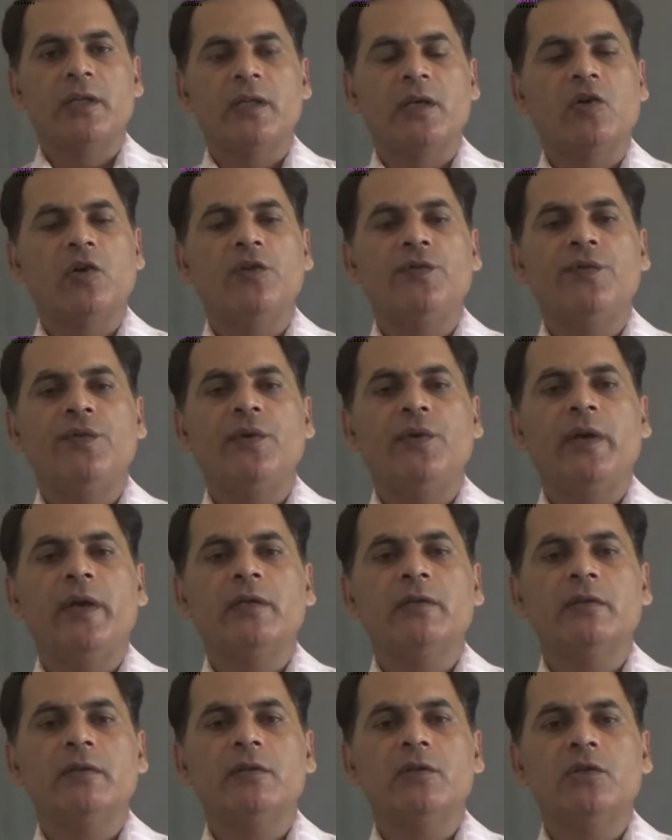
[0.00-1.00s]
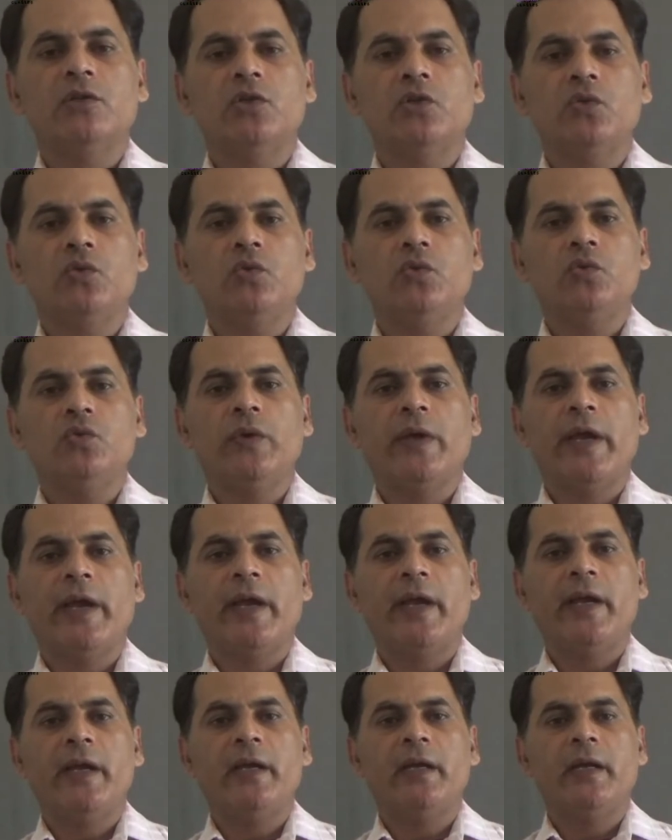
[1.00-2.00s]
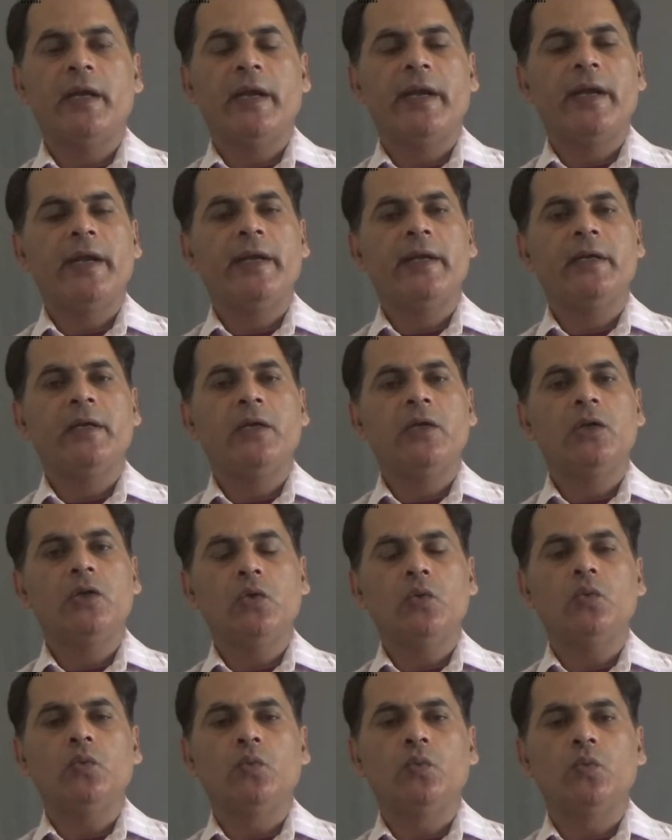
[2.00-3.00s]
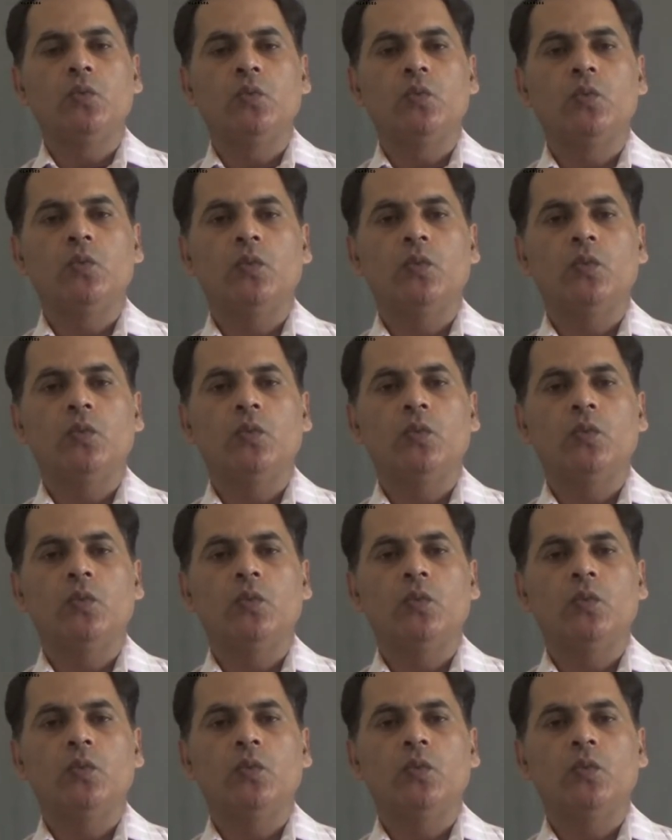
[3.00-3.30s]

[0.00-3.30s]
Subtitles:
The configuration is 2882,